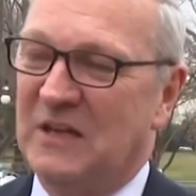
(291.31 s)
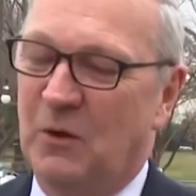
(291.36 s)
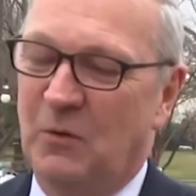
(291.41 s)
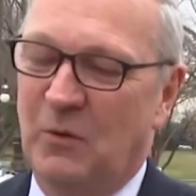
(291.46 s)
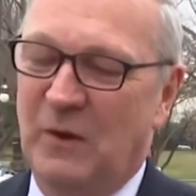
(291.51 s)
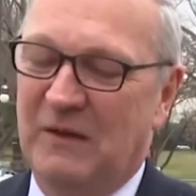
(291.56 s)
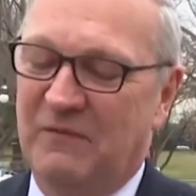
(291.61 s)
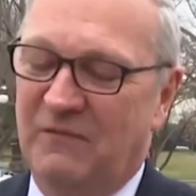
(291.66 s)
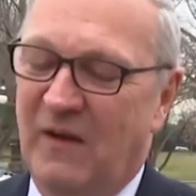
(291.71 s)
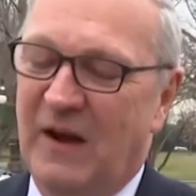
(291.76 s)
Now
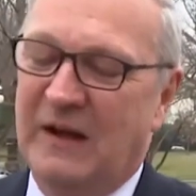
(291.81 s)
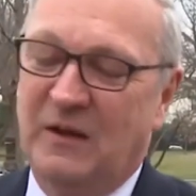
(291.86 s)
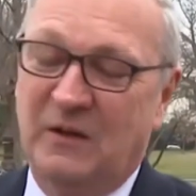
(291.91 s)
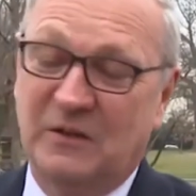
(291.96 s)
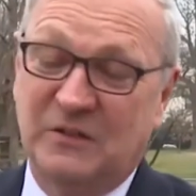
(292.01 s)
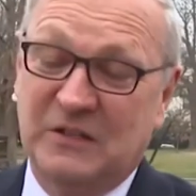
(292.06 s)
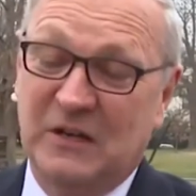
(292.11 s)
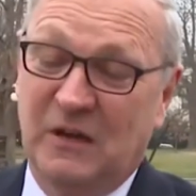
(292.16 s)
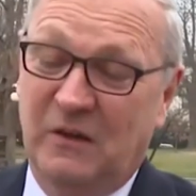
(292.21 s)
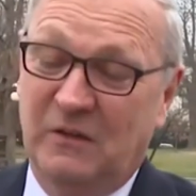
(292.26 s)
we find
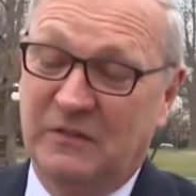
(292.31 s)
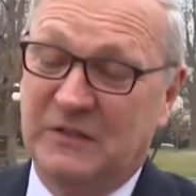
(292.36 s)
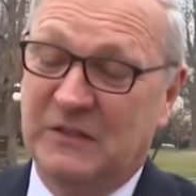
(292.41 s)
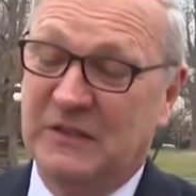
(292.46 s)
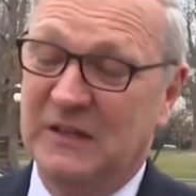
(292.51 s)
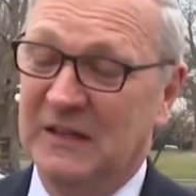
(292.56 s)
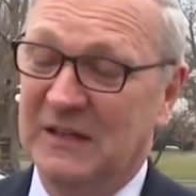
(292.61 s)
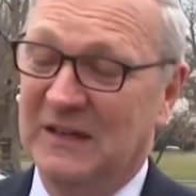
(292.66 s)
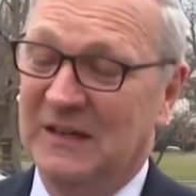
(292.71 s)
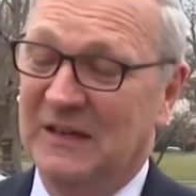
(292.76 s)
ourselves
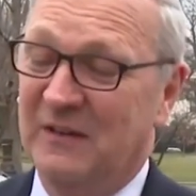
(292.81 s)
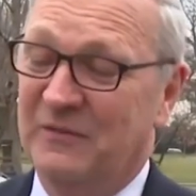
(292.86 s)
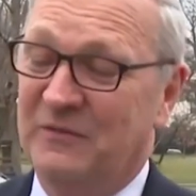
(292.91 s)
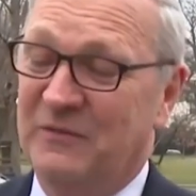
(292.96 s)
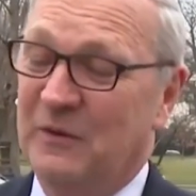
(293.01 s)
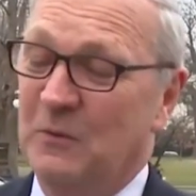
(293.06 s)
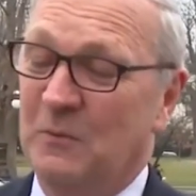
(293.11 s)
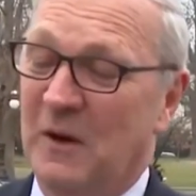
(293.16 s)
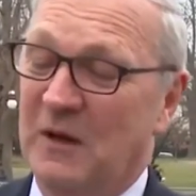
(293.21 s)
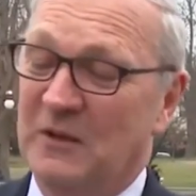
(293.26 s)
a
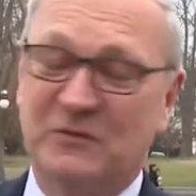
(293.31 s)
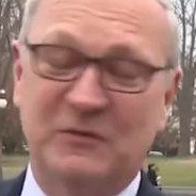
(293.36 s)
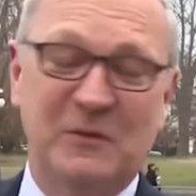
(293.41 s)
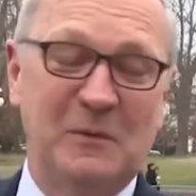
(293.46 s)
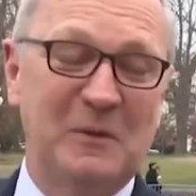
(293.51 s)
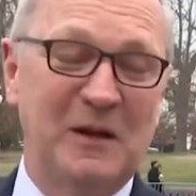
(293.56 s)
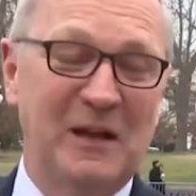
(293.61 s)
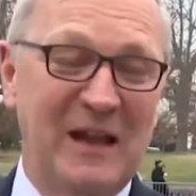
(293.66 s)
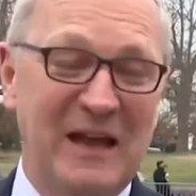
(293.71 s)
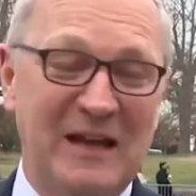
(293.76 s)
few months
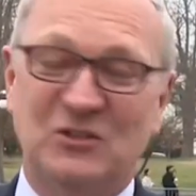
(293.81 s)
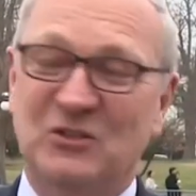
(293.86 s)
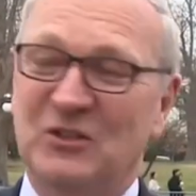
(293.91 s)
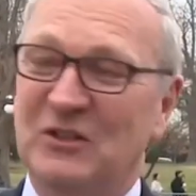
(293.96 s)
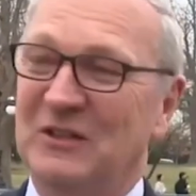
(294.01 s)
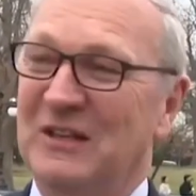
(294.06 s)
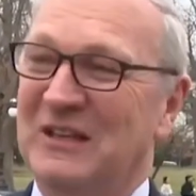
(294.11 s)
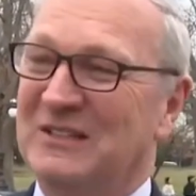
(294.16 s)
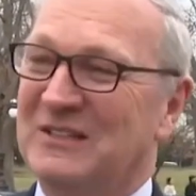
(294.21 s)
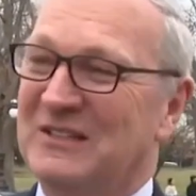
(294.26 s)
from an
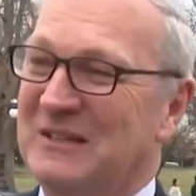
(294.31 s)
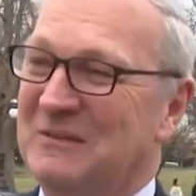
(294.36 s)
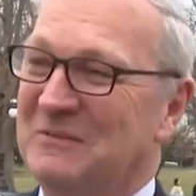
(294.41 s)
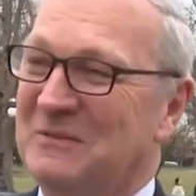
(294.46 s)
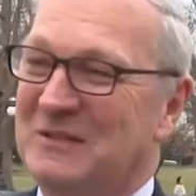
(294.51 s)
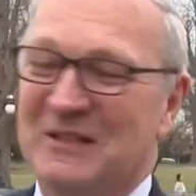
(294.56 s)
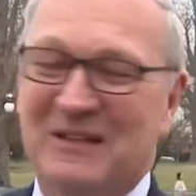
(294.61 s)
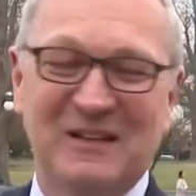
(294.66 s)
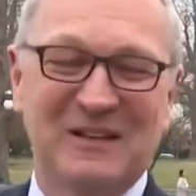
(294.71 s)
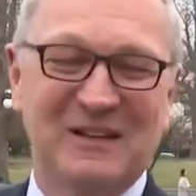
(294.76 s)
election that
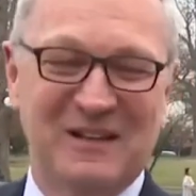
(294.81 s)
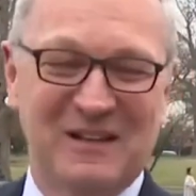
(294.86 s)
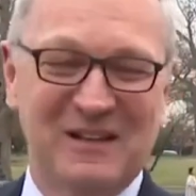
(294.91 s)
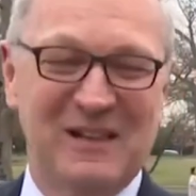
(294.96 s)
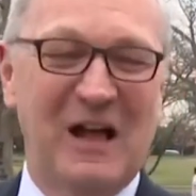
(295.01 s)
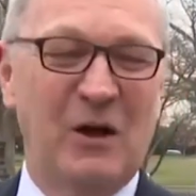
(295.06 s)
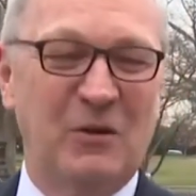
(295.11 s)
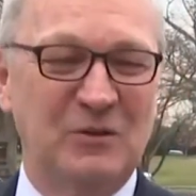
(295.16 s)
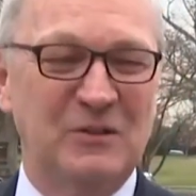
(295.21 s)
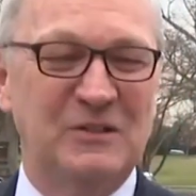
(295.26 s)
seems to
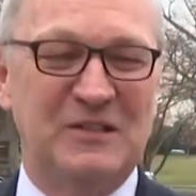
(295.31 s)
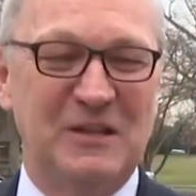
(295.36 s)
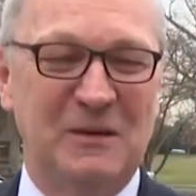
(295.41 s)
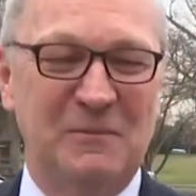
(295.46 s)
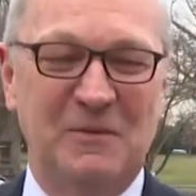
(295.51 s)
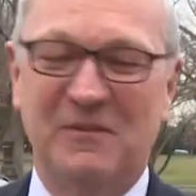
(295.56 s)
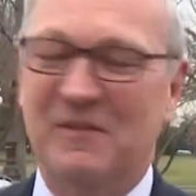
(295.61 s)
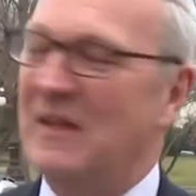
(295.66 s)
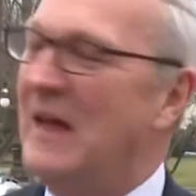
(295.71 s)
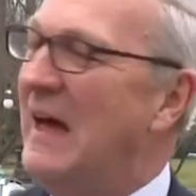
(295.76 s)
cloud
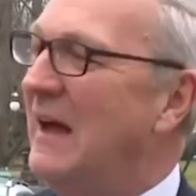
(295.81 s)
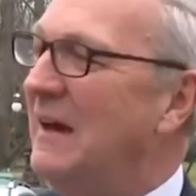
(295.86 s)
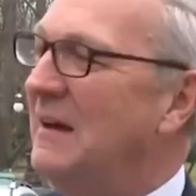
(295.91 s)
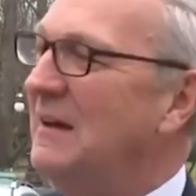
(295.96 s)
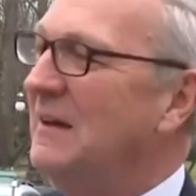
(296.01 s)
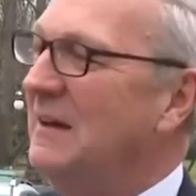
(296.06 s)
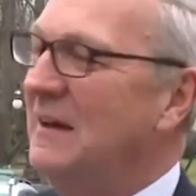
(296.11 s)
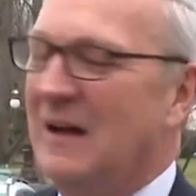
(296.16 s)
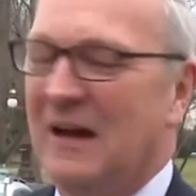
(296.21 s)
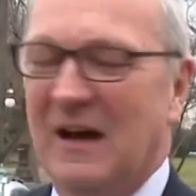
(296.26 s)
some of that.
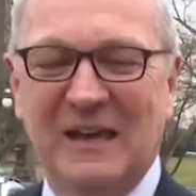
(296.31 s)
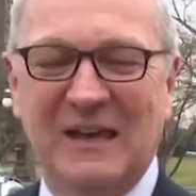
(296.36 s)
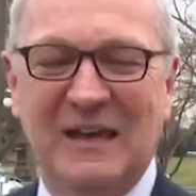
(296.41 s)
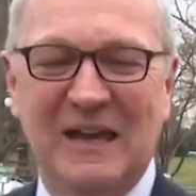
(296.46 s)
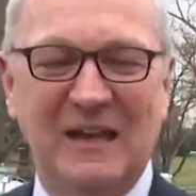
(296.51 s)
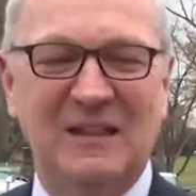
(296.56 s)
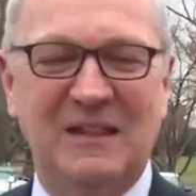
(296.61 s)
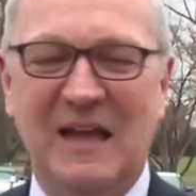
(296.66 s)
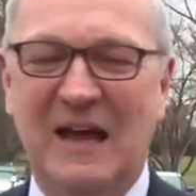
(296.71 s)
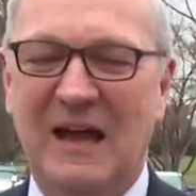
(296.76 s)
I
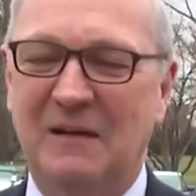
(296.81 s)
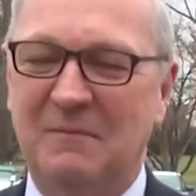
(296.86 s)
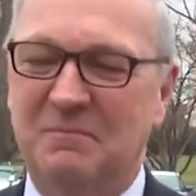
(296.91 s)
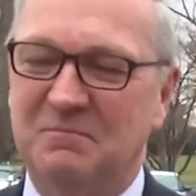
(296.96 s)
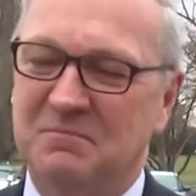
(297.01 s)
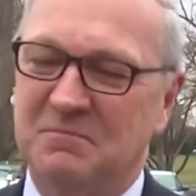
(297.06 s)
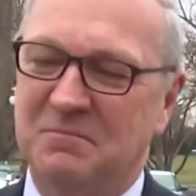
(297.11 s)
get that.